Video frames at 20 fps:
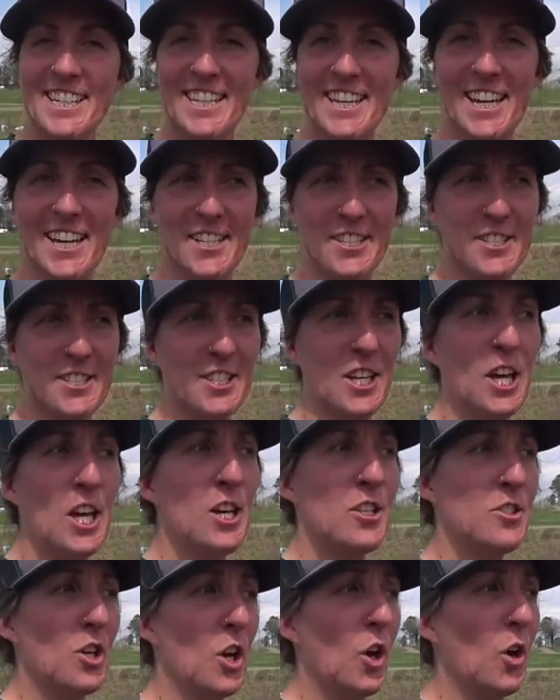Yes.
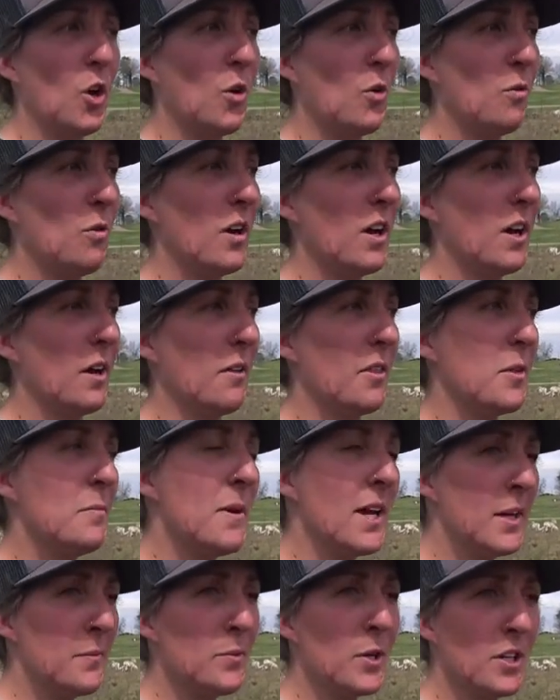So the
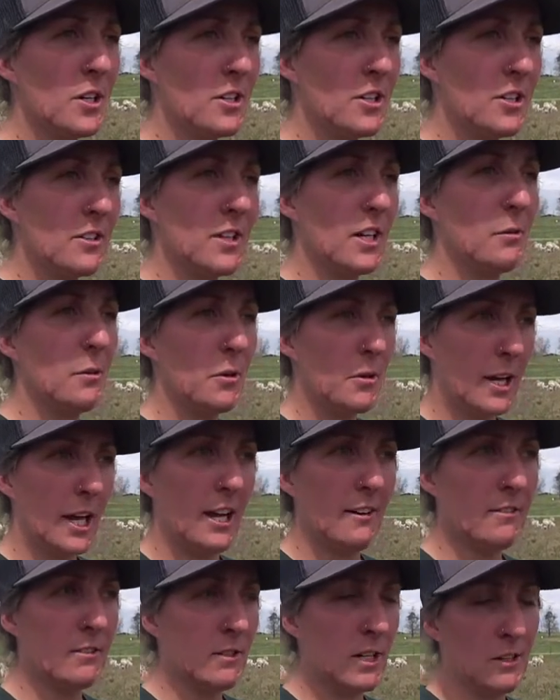main predator that we would
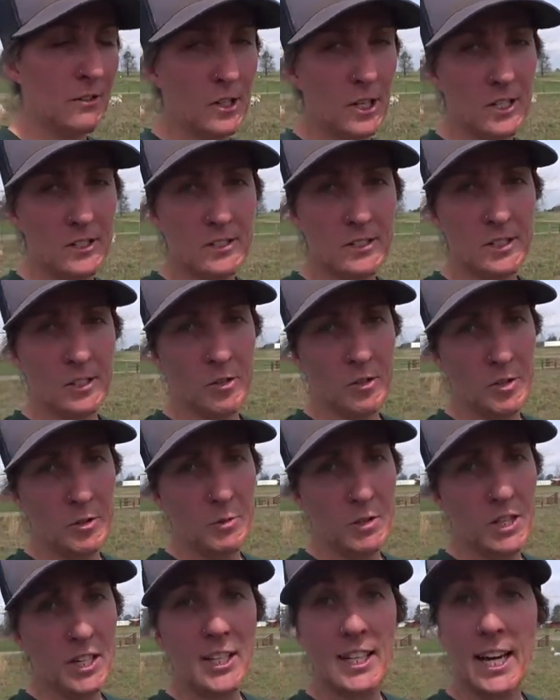have around us is going to
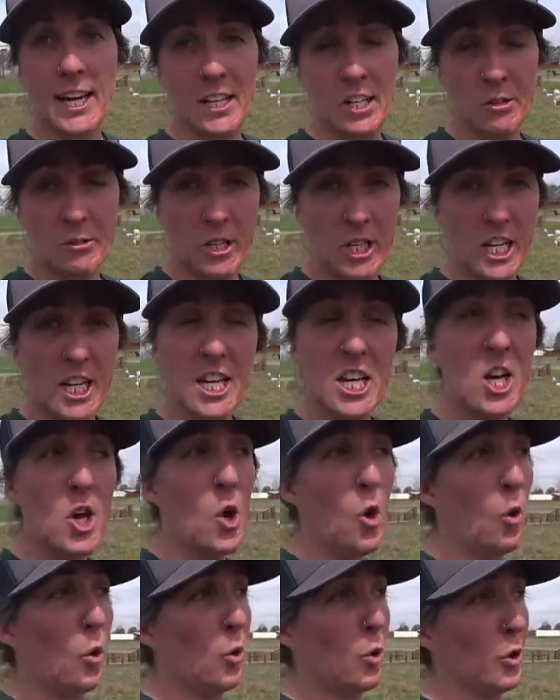be the coyote
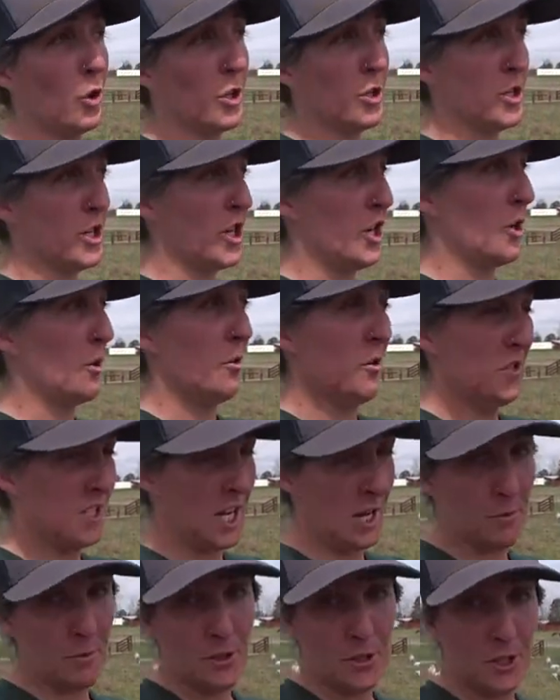or, you know,
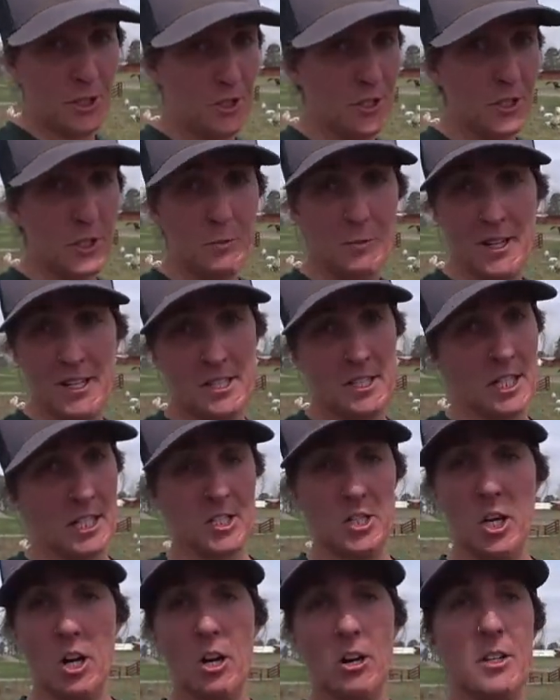neighborhood
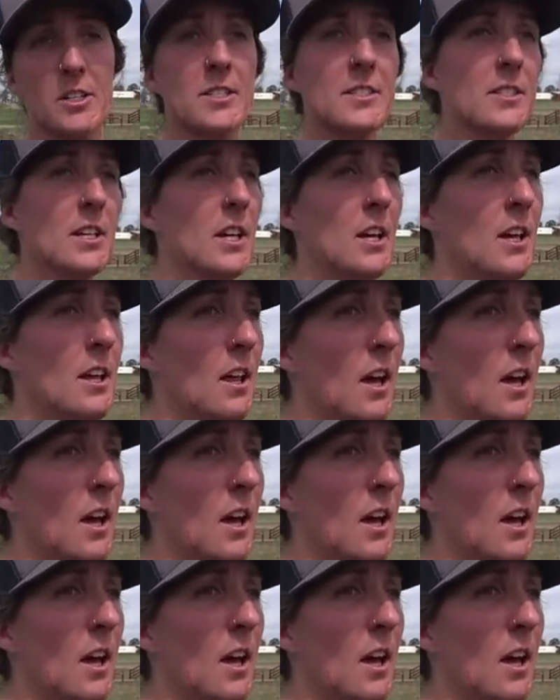domestic dogs.